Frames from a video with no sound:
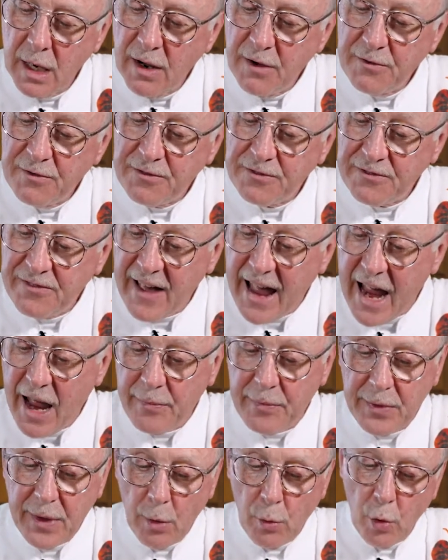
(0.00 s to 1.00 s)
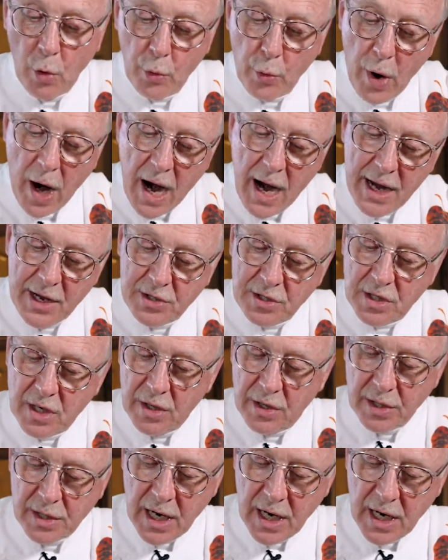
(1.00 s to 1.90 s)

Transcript: fat that will rise to the